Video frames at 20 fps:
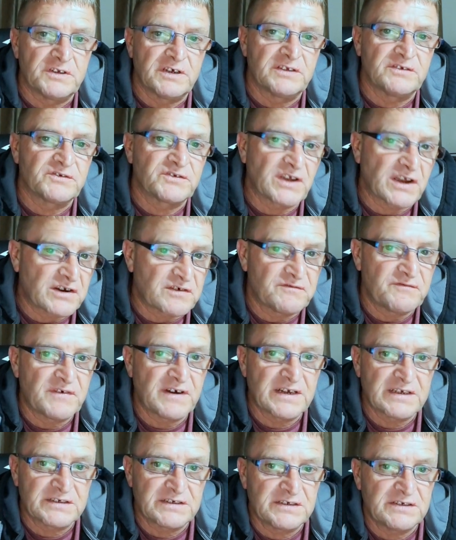and
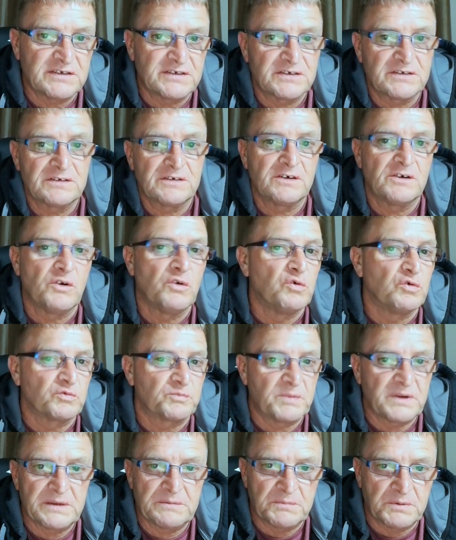sacrifices old
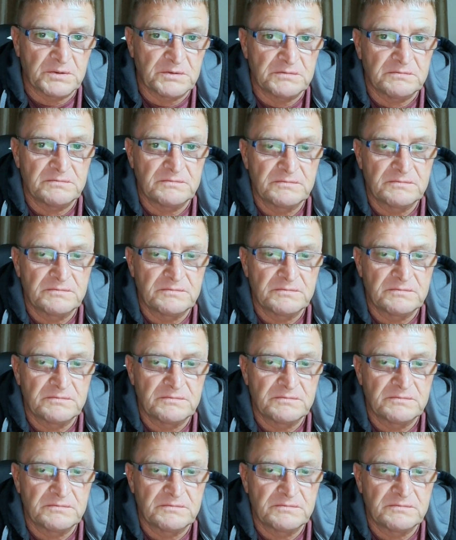people,